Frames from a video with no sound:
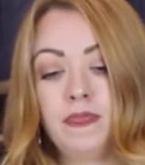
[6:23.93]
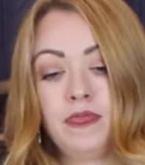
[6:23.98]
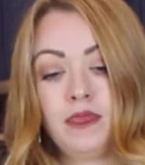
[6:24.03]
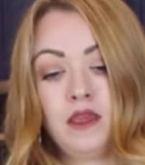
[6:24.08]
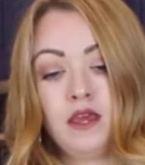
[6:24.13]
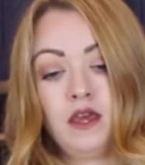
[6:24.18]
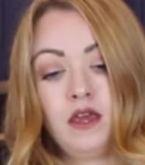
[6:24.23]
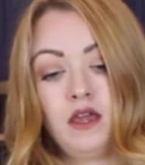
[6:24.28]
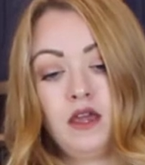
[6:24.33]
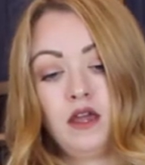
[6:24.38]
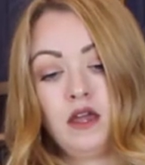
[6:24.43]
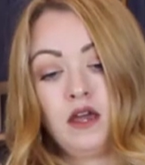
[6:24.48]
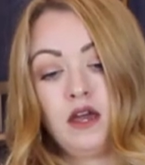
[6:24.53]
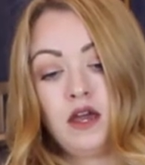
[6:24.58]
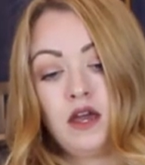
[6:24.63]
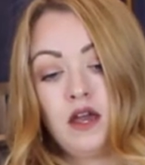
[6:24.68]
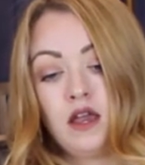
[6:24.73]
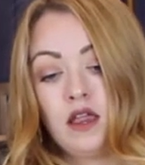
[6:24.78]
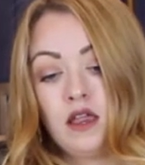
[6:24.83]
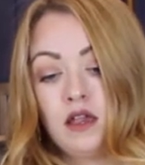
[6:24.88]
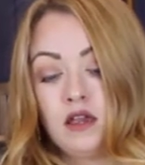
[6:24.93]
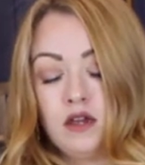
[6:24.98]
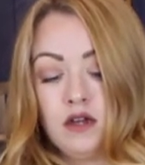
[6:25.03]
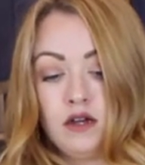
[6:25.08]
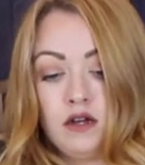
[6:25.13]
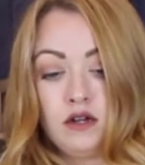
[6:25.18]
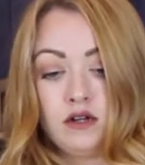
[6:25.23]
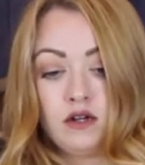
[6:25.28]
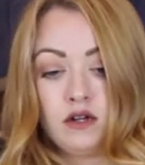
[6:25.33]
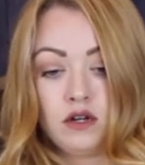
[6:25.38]

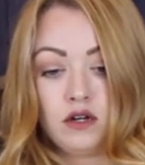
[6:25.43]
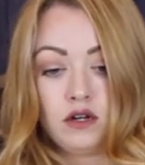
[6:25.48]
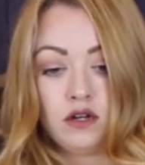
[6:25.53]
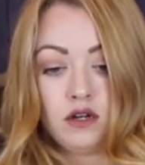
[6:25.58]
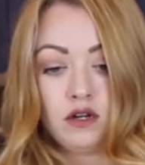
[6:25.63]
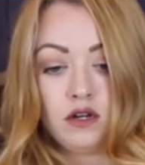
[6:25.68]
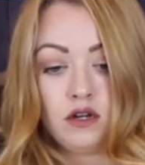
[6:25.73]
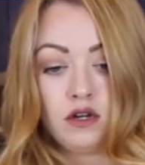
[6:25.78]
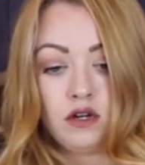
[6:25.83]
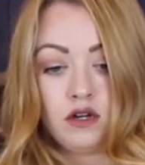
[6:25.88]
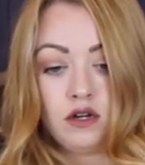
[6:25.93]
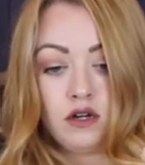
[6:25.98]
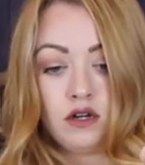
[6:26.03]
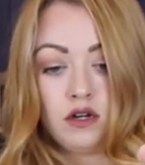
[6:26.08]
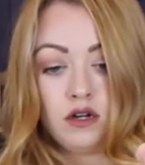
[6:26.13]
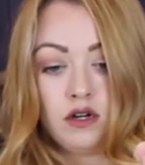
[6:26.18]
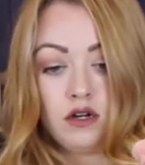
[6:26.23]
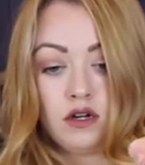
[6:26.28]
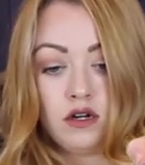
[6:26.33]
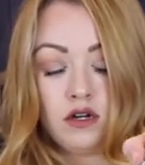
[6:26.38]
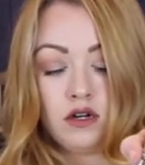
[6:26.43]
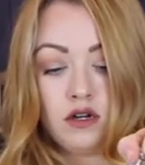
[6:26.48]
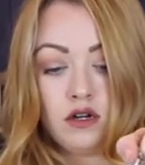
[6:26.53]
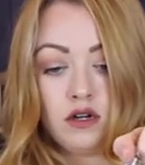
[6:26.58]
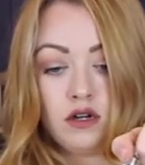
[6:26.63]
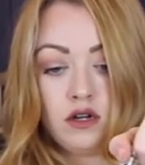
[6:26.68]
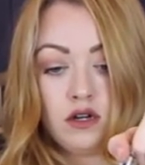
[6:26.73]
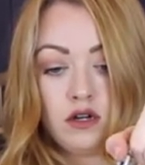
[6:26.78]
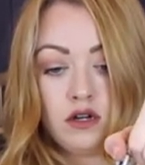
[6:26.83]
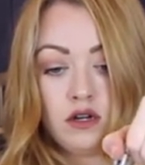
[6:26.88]

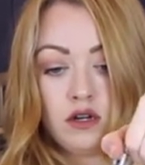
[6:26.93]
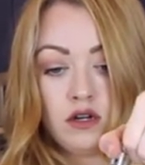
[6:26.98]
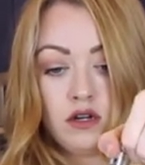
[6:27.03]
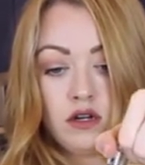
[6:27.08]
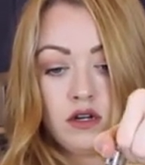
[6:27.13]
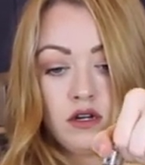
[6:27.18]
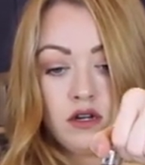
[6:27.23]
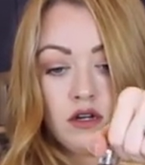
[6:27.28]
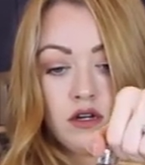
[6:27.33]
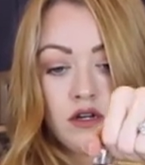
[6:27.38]
Nobody speaks.